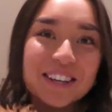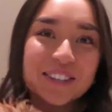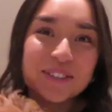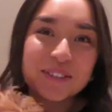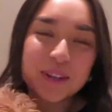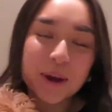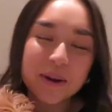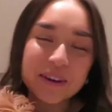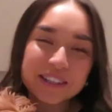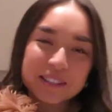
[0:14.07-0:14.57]

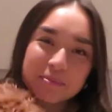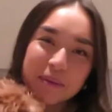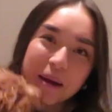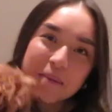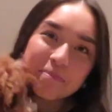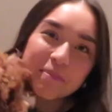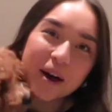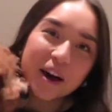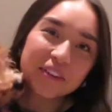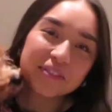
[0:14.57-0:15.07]
So it's
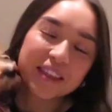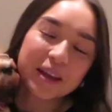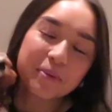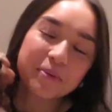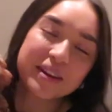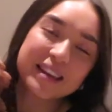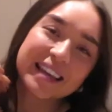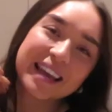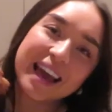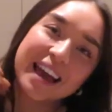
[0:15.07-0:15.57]
my birthday
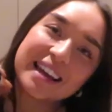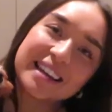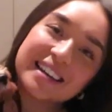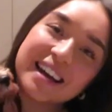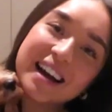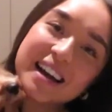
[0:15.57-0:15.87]
weekend.